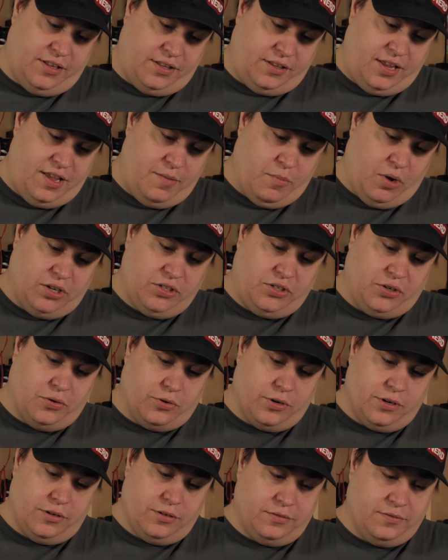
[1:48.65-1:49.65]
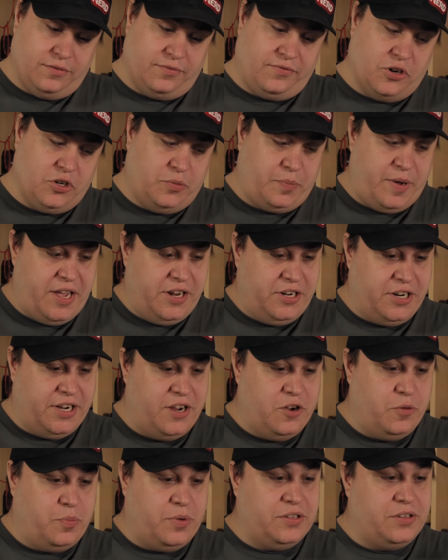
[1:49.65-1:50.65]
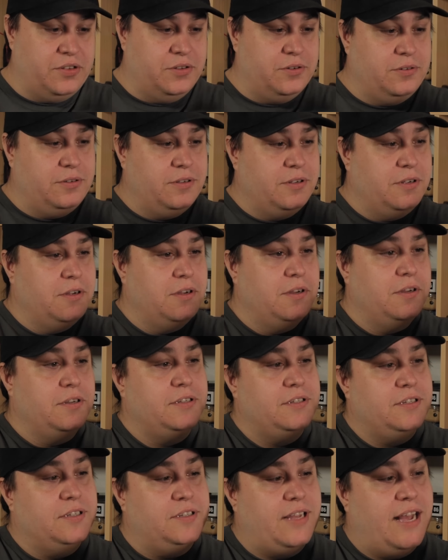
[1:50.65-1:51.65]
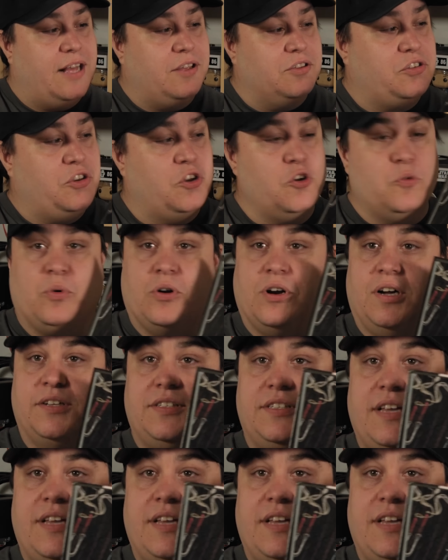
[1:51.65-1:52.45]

it's him on tour. The first page I open to is Alice Cooper on